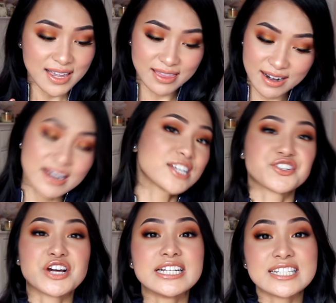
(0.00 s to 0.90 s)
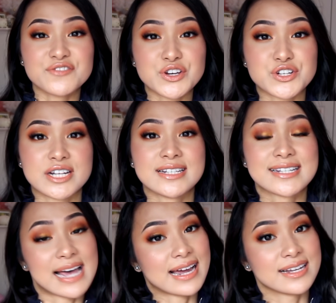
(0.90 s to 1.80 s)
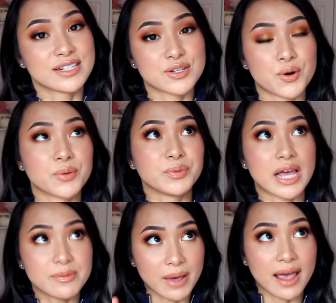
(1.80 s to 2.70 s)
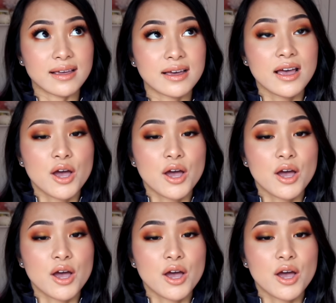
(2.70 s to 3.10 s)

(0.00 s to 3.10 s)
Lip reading: There is transfusion science or blood bank,